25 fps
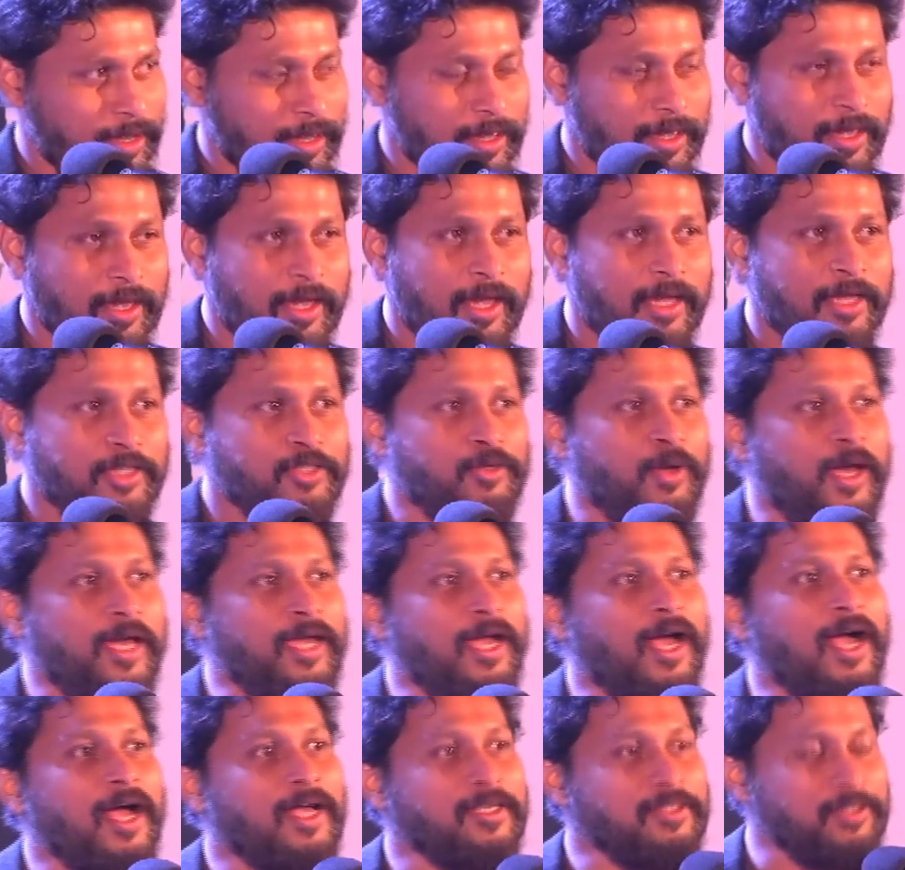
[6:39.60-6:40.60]
So I
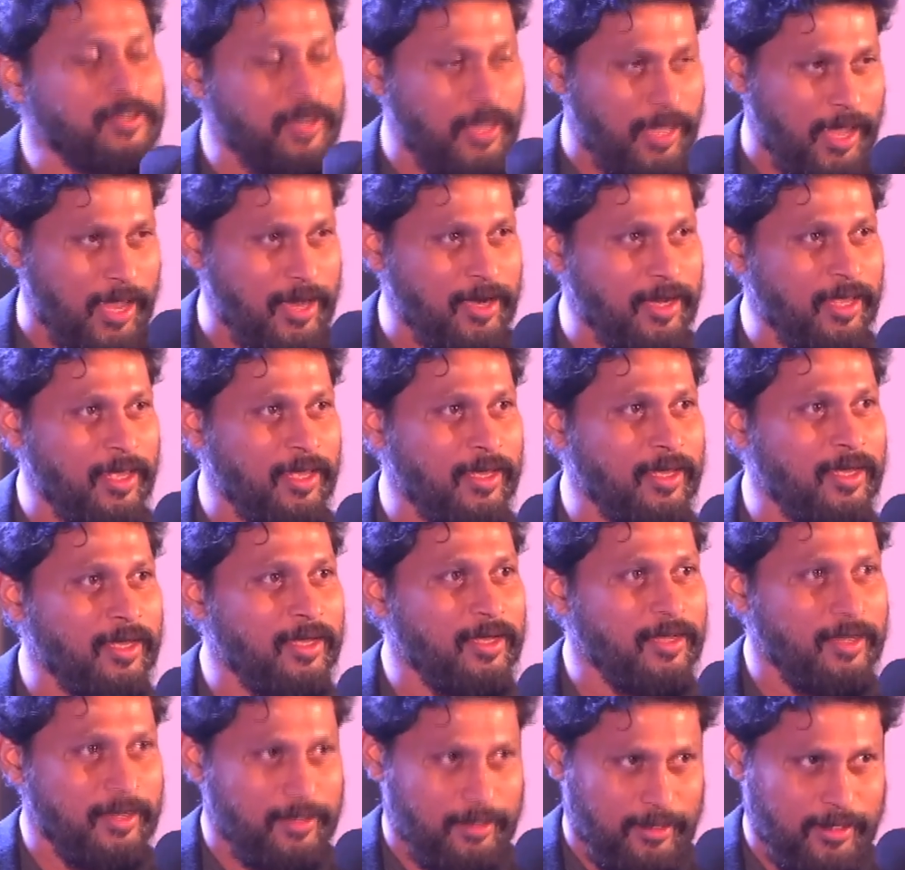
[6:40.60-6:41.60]
asked NK,
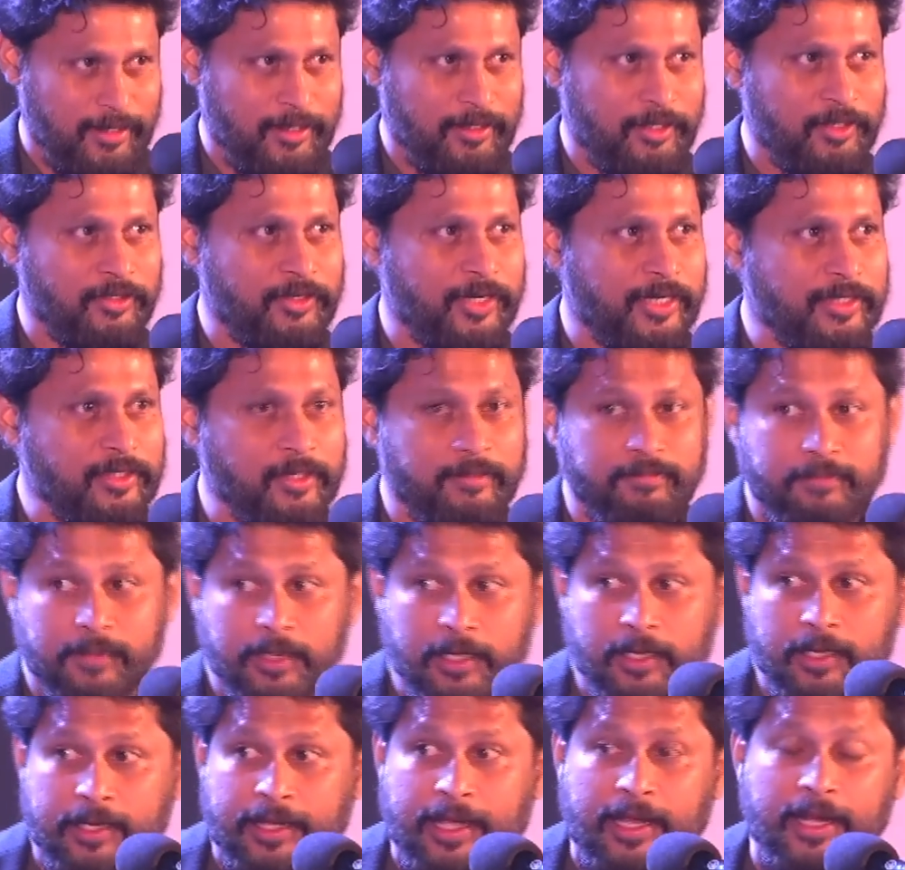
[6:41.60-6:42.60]
the director,
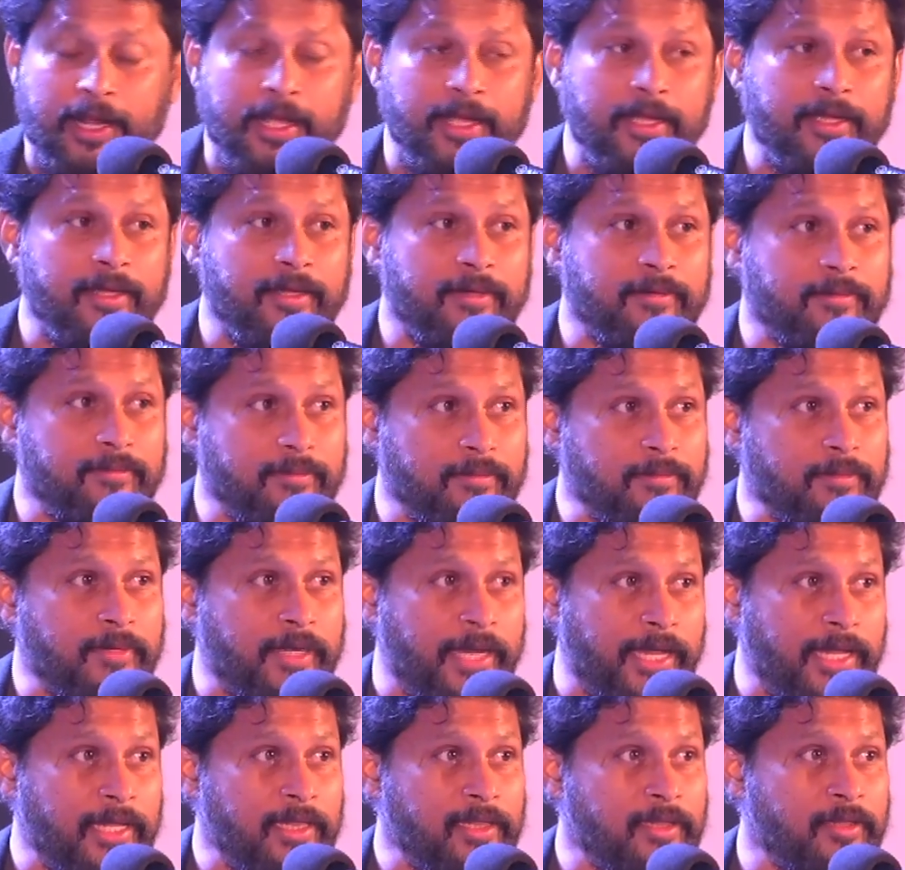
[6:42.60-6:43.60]
can I nail
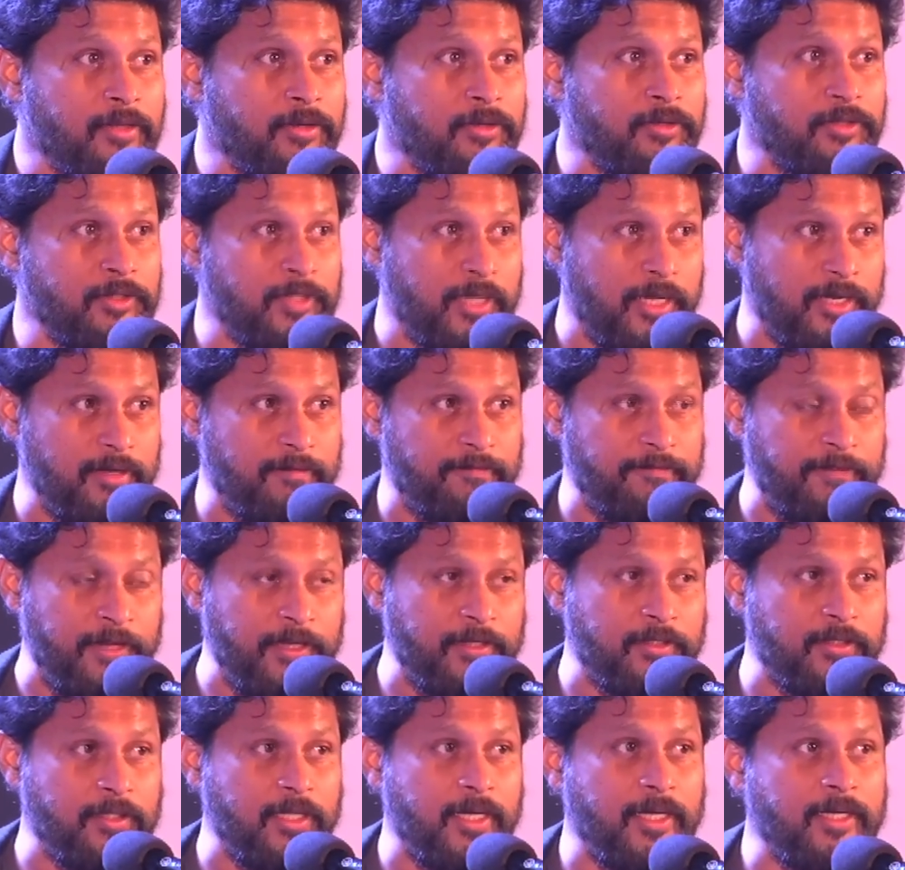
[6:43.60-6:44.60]
those and fix
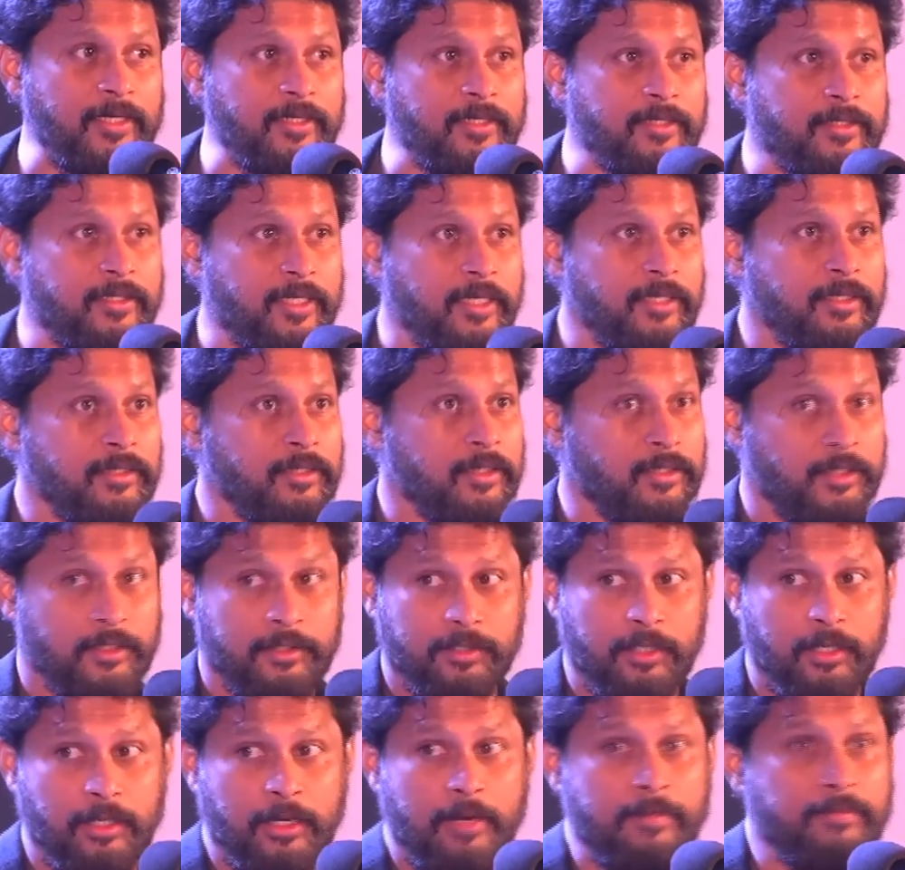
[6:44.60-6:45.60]
that thing? He says,
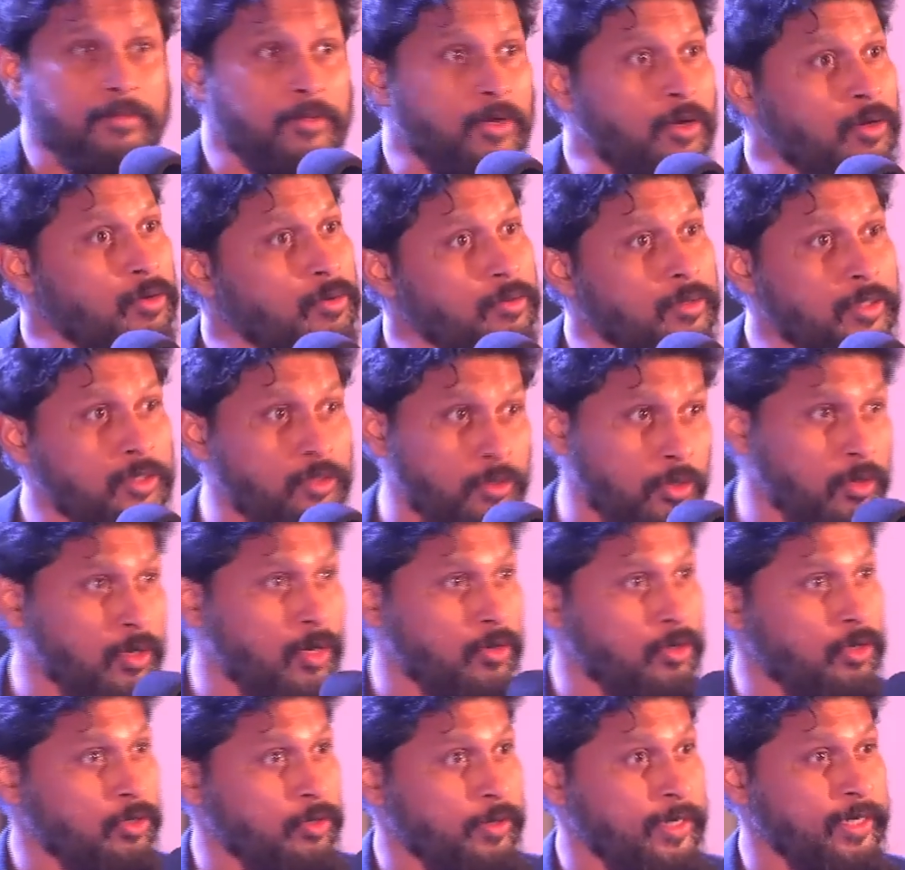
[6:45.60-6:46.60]
come, go. You know how to
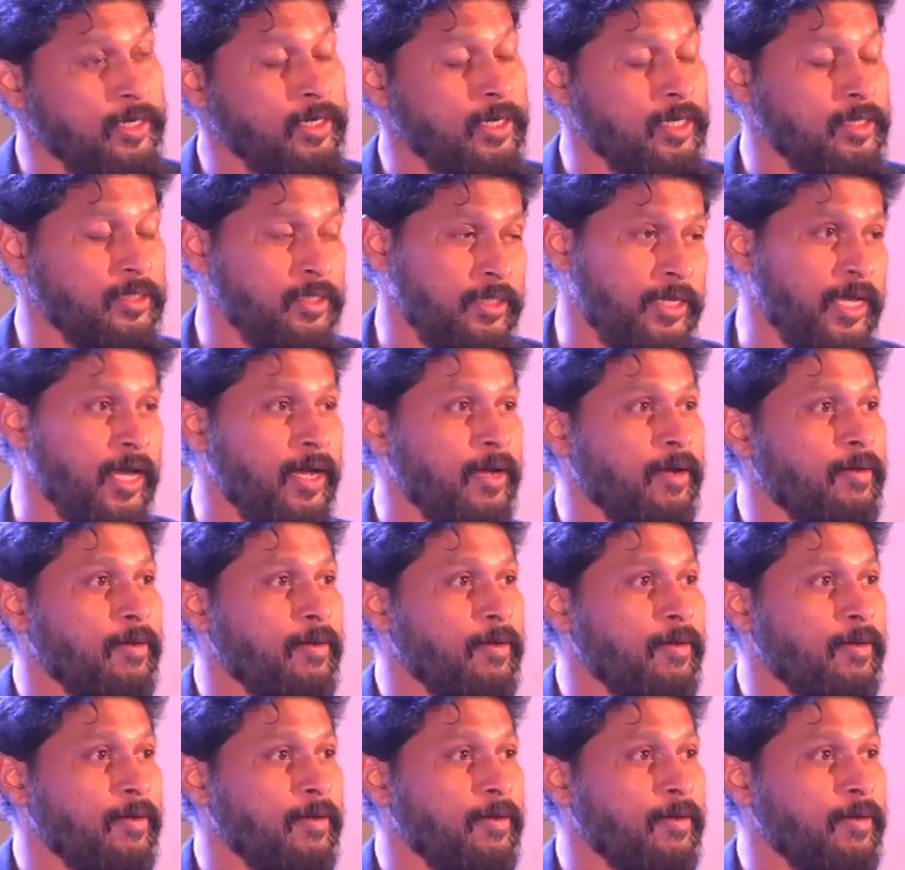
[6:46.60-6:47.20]
do it? I said, yeah.